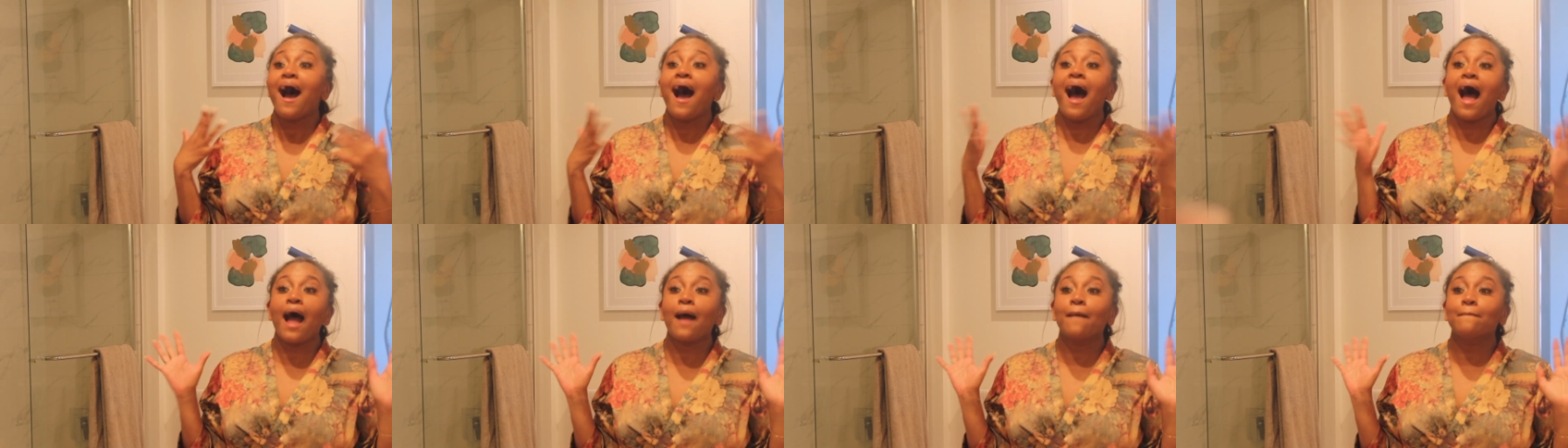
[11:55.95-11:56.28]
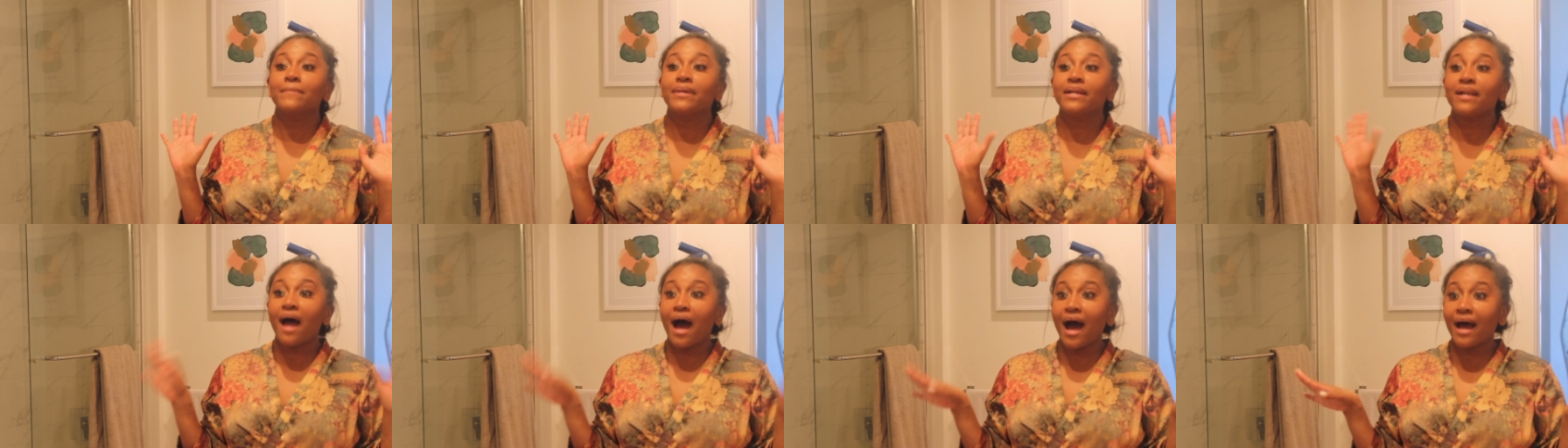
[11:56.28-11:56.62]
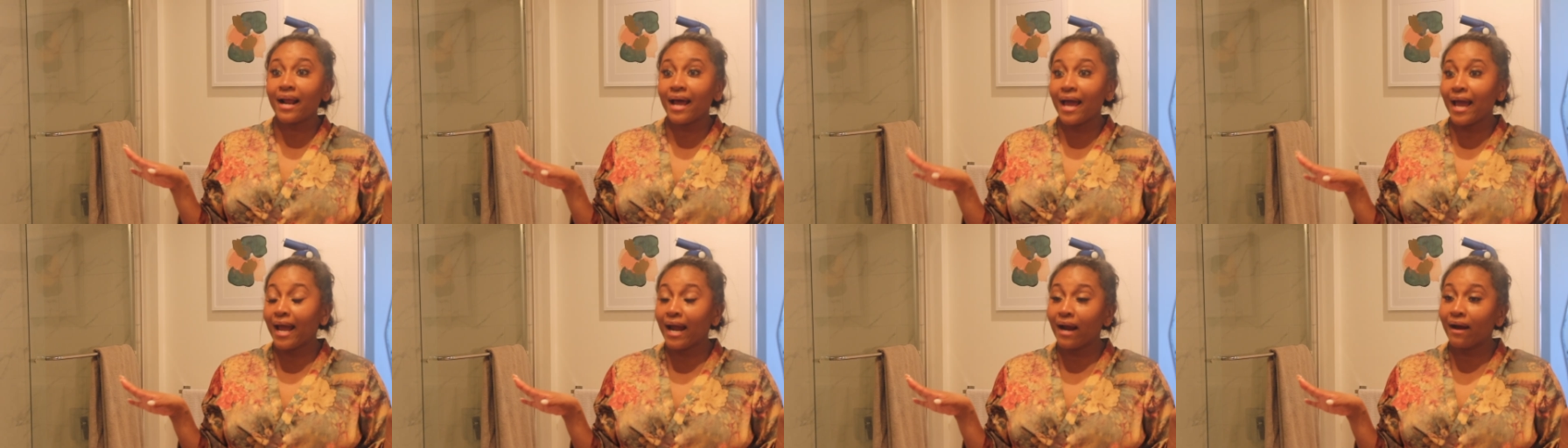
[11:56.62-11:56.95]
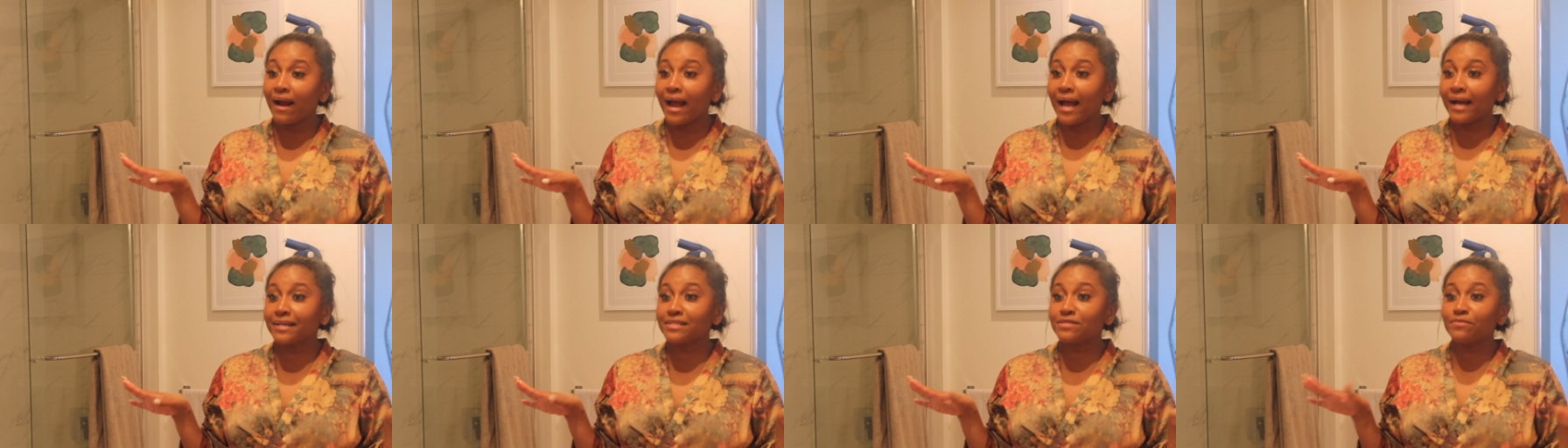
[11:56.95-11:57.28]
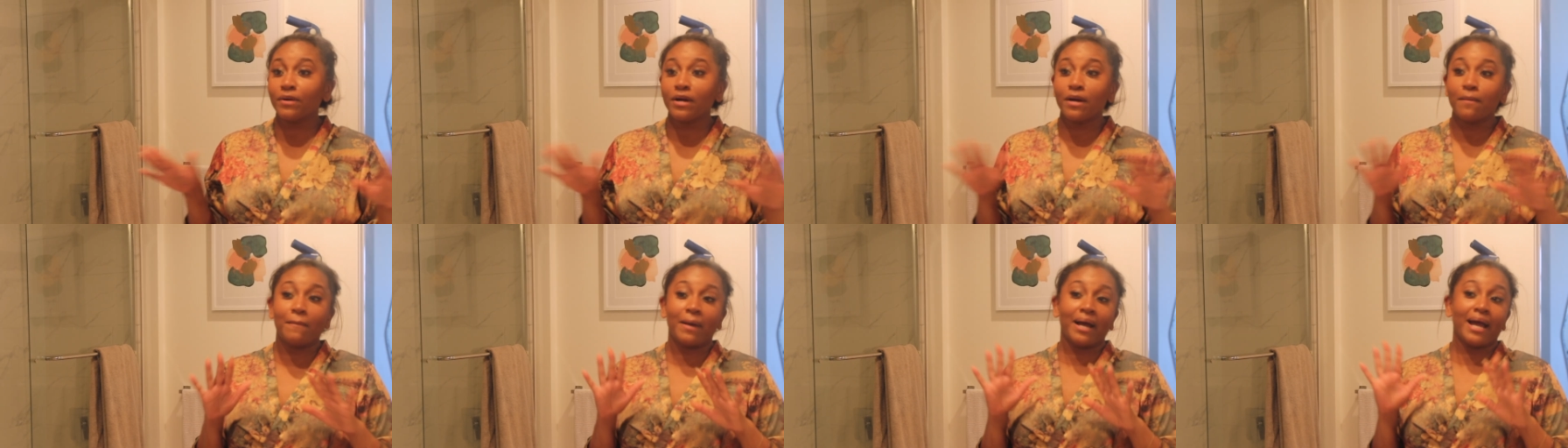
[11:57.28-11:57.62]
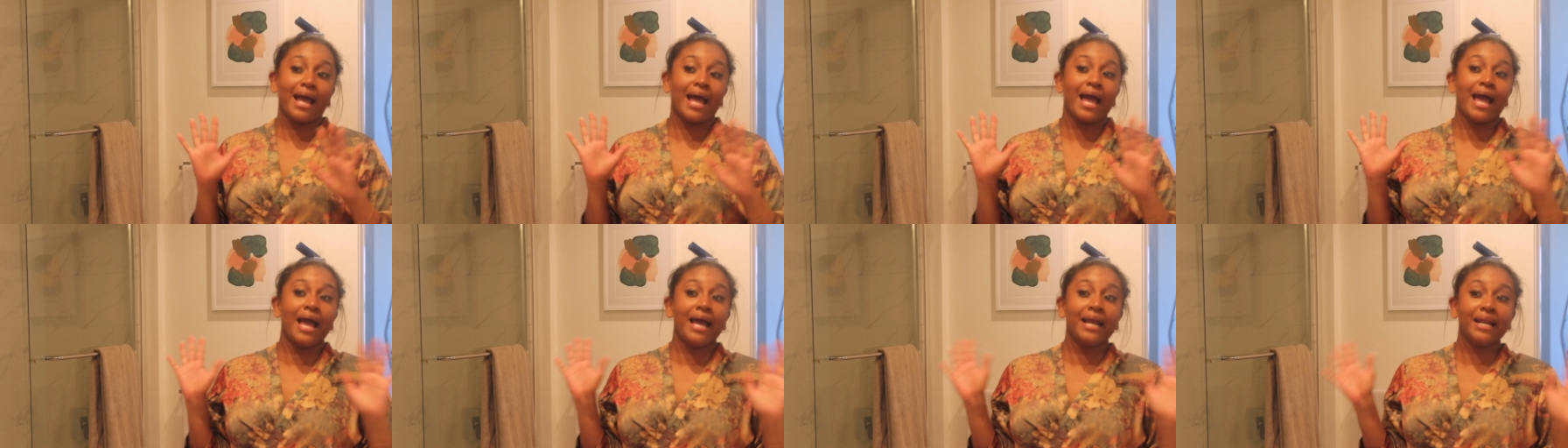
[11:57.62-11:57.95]
I'm not a hair expert
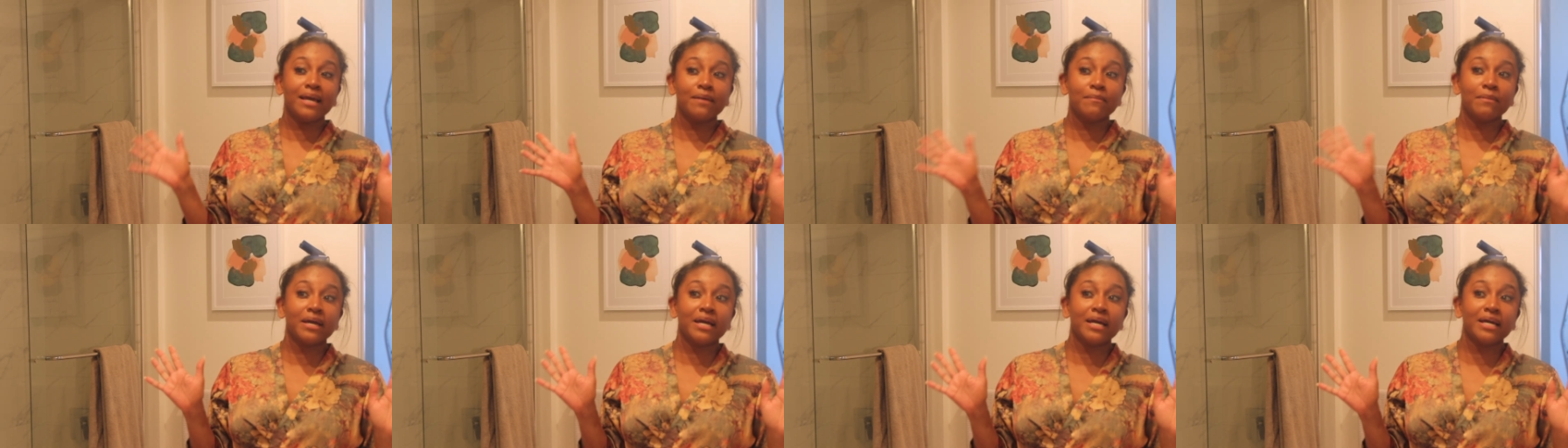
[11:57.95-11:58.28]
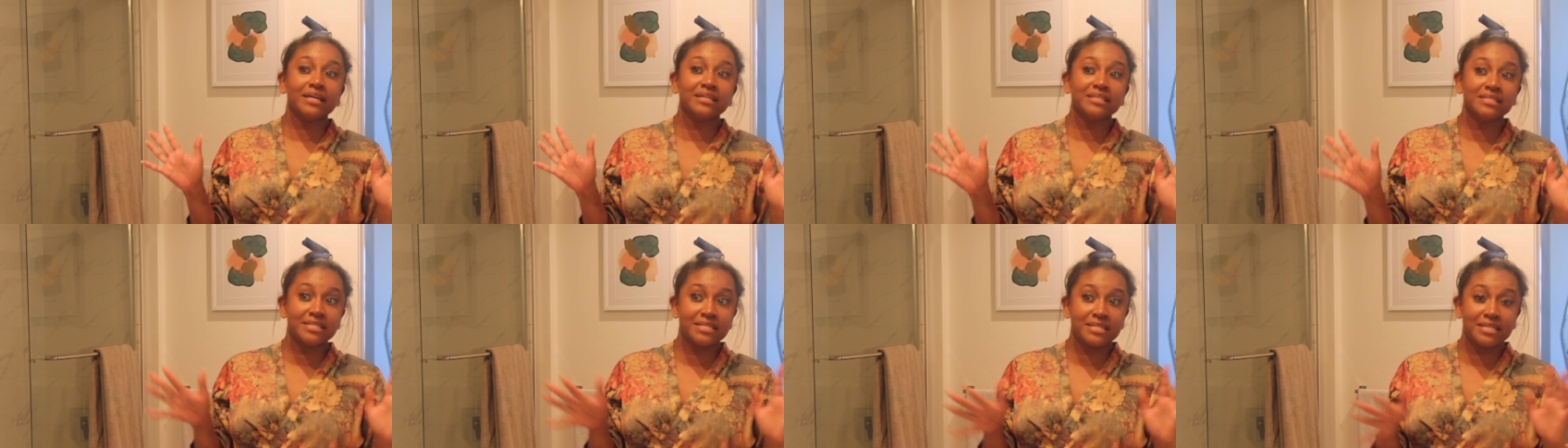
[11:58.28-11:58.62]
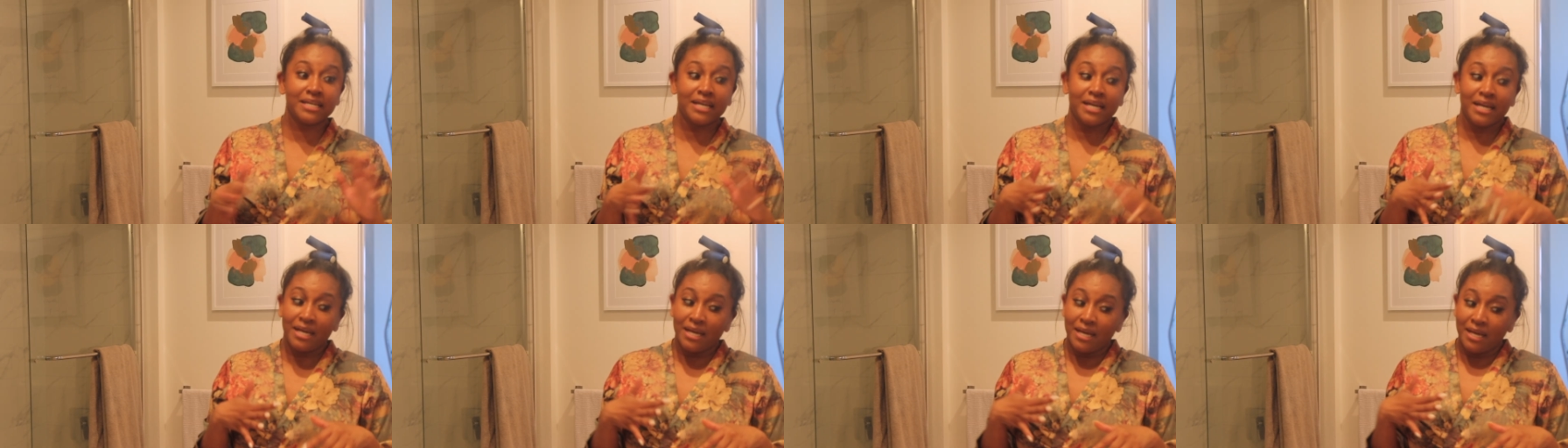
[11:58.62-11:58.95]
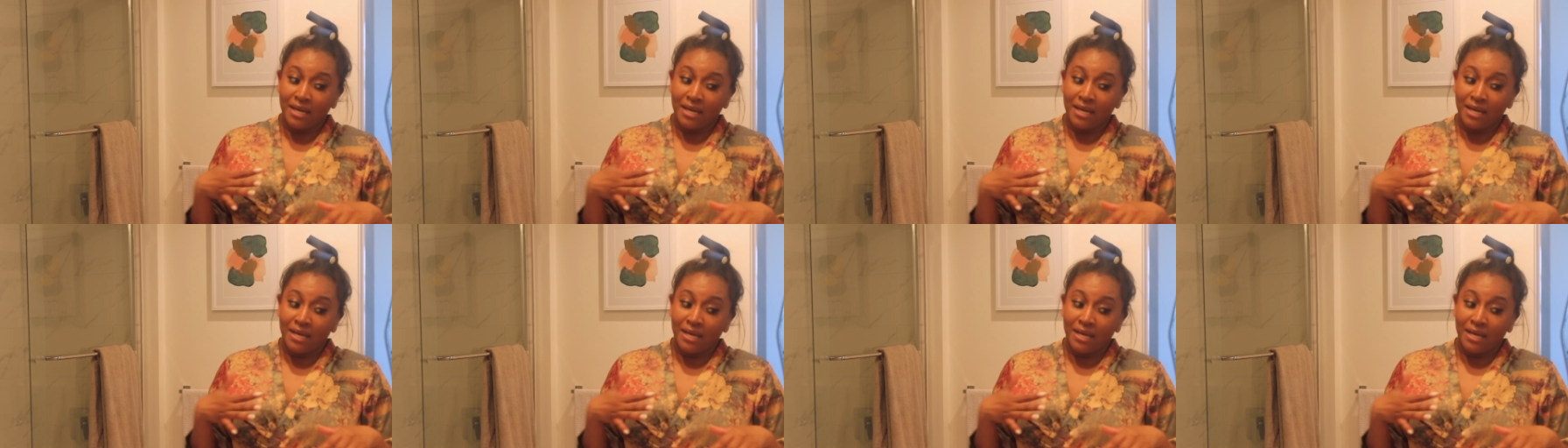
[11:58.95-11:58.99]
by any means,